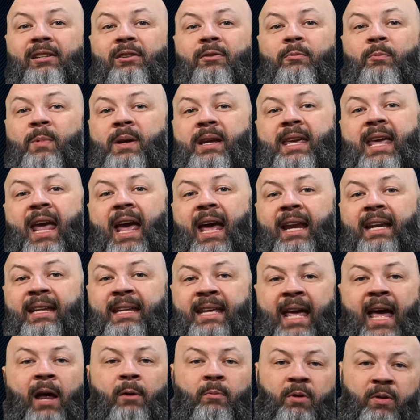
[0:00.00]
we can't
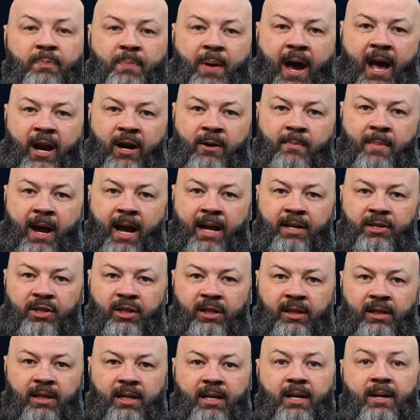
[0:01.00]
get with pattern
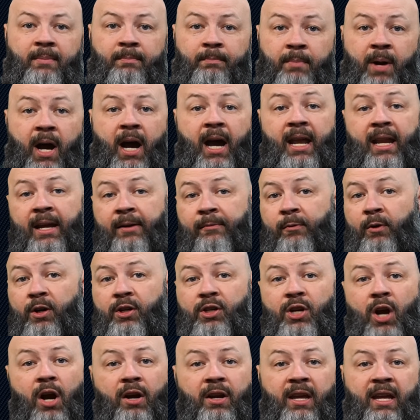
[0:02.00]
matching. But if we're
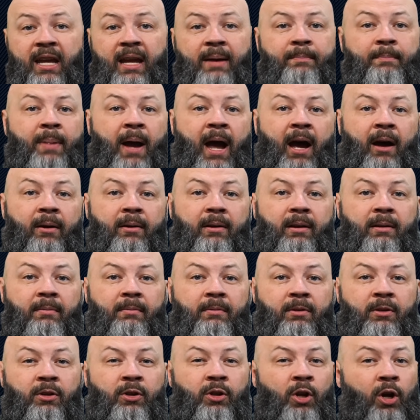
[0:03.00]
talking about
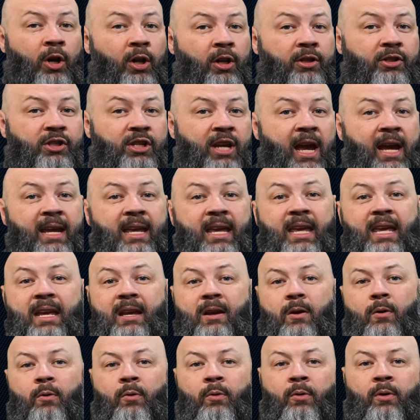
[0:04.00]
null
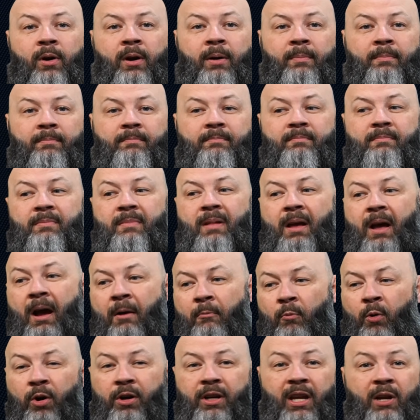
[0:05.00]
checking or
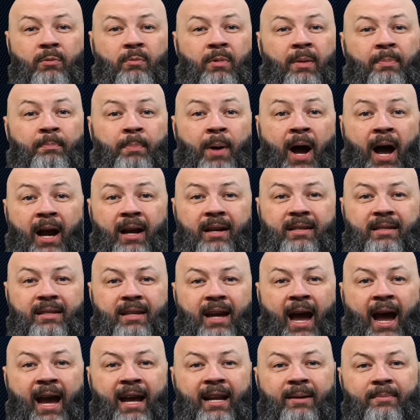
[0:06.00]
working with boxed
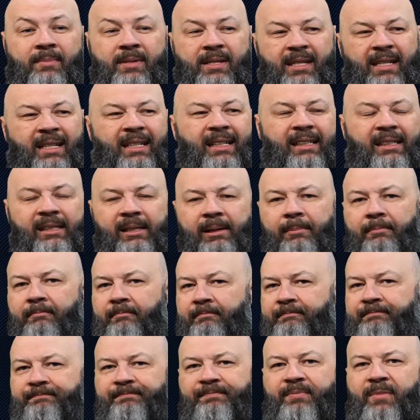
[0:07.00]
items,
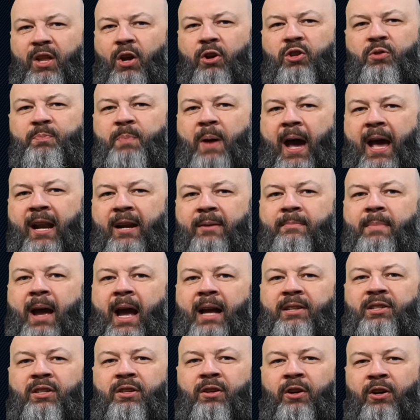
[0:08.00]
those pattern
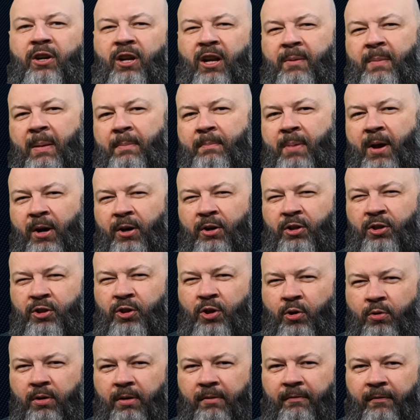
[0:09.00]
matching are going to be better
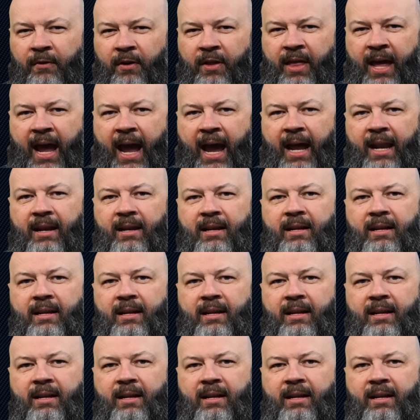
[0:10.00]
suited for that.